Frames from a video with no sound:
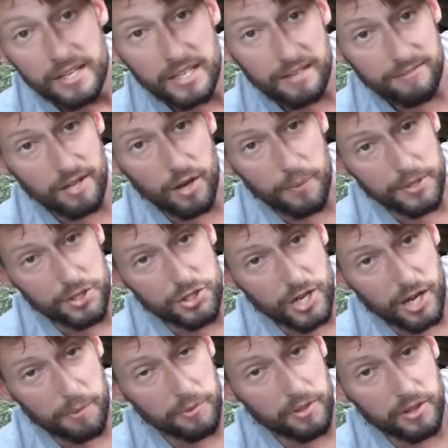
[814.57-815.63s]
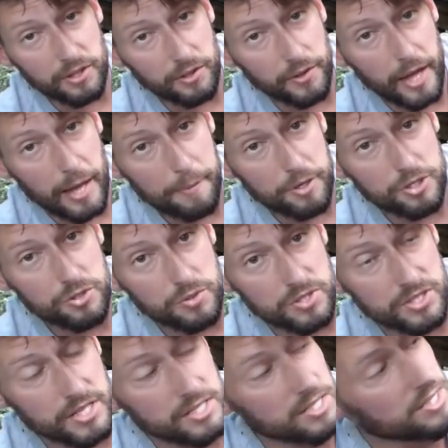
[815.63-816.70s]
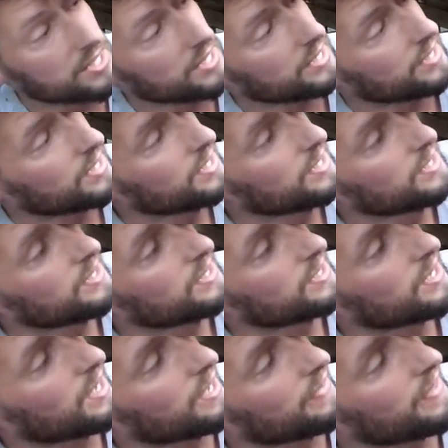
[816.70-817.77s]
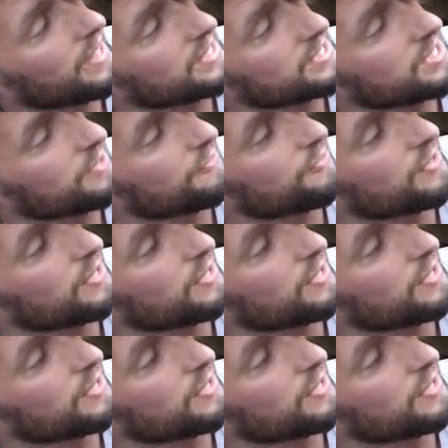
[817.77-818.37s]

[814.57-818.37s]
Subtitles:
Give that a wee chap with a little hammer so it's nice and tight, and that's it